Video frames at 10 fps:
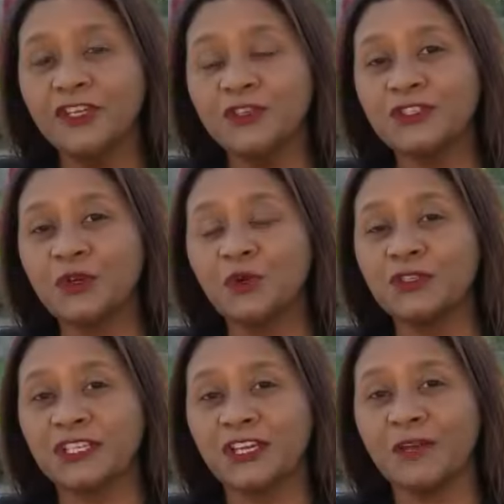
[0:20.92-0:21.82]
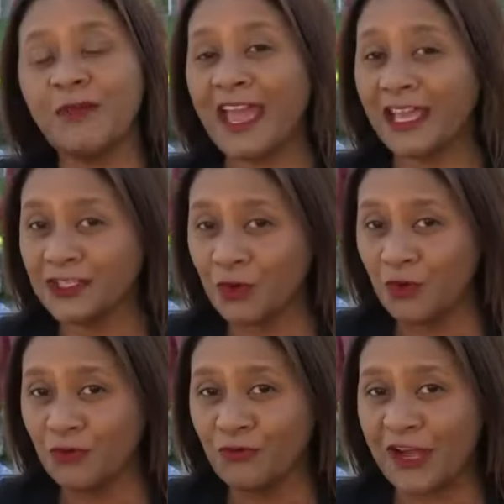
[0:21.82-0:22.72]
new school term and
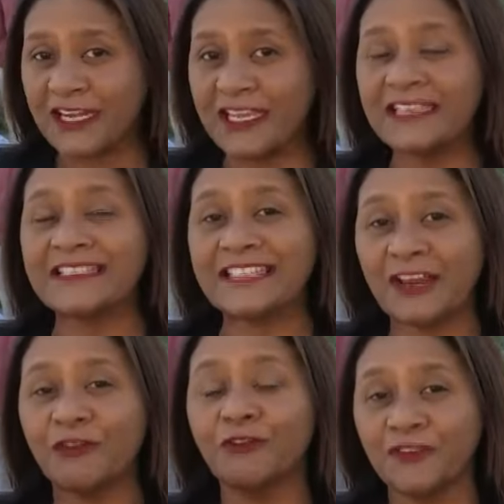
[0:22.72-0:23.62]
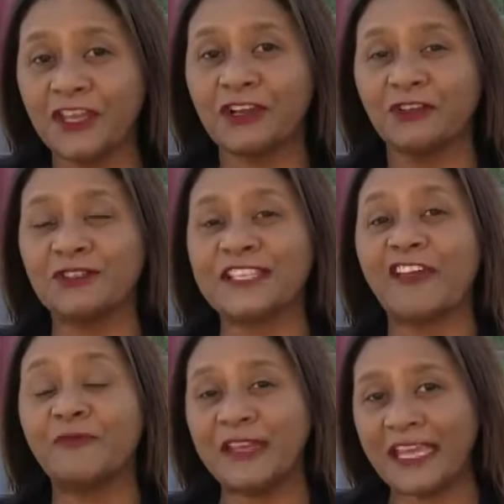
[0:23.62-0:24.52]
already several vehicles
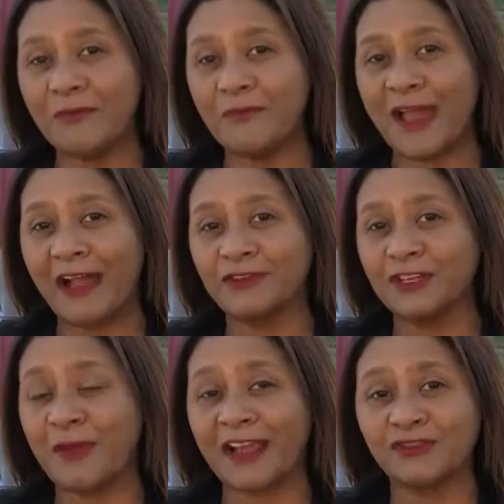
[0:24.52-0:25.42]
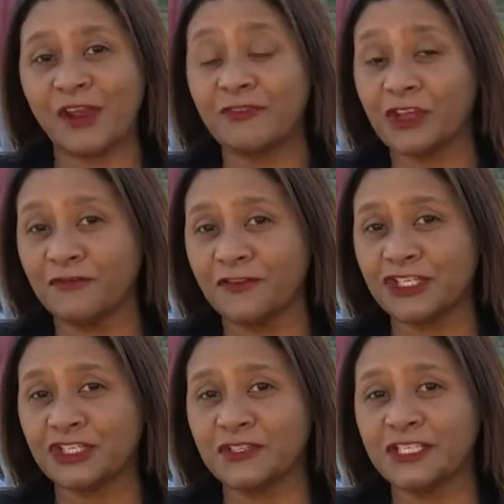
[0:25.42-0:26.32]
have been impounded by traffic
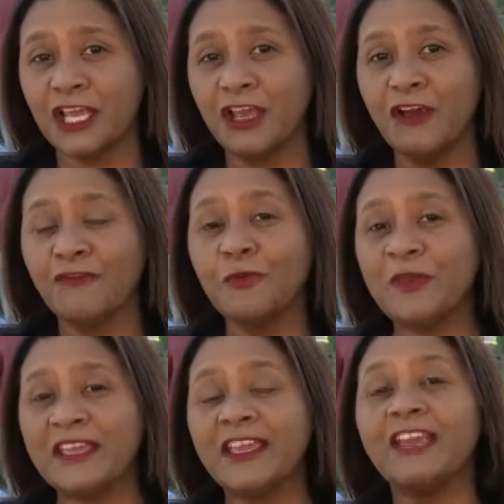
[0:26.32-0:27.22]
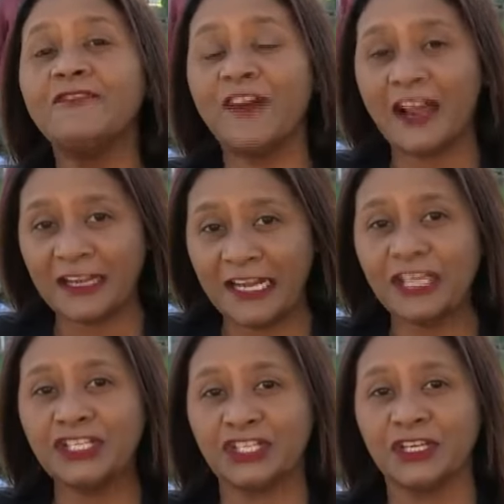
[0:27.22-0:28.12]
officials for being in
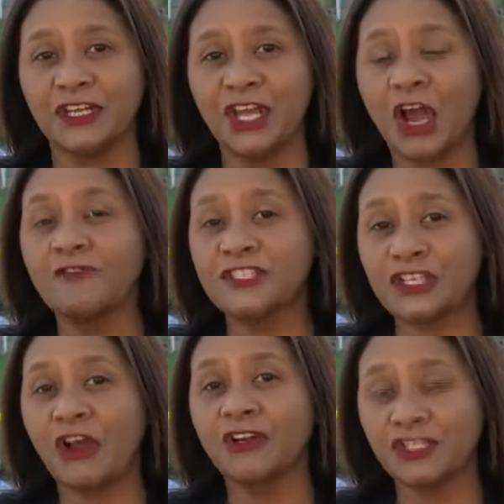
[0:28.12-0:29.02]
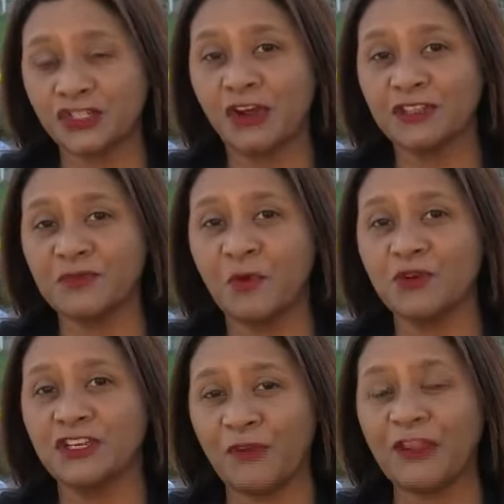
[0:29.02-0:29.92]
violation of scholar transport
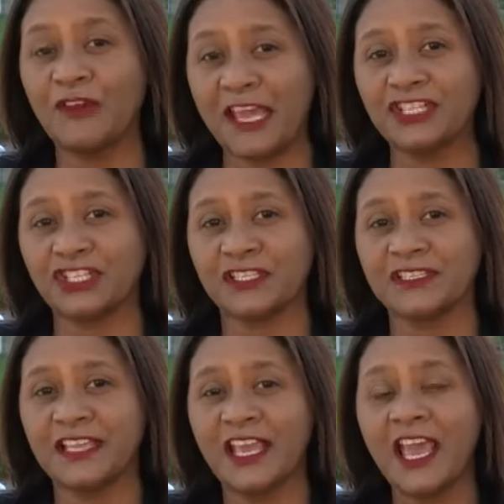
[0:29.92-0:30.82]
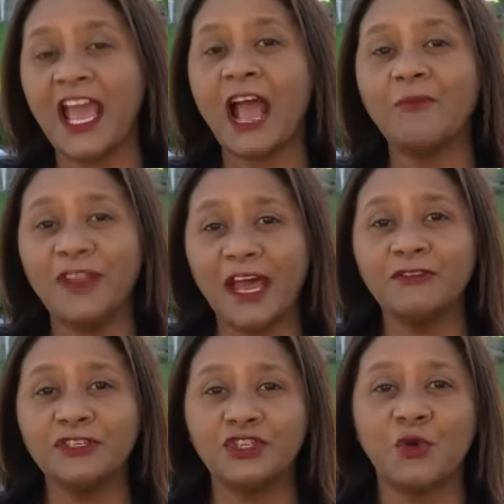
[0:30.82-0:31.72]
regulations. I'm
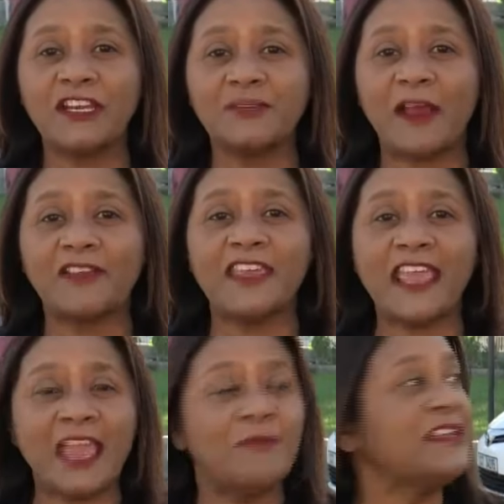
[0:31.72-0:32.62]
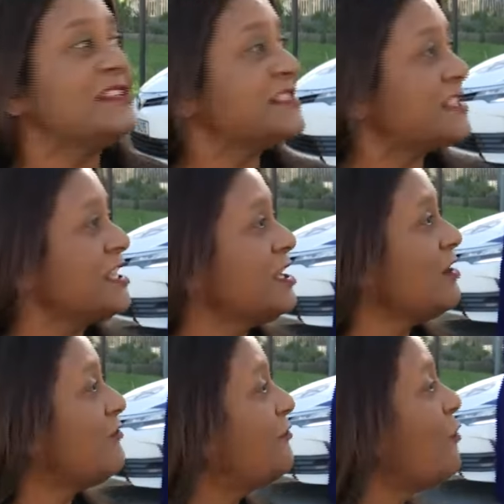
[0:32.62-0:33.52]
now joined by the
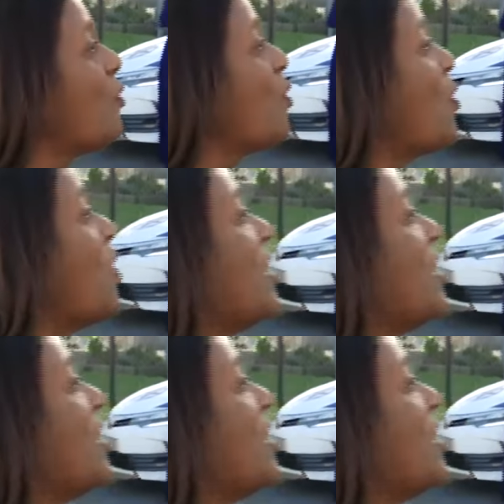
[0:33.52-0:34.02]
MEC for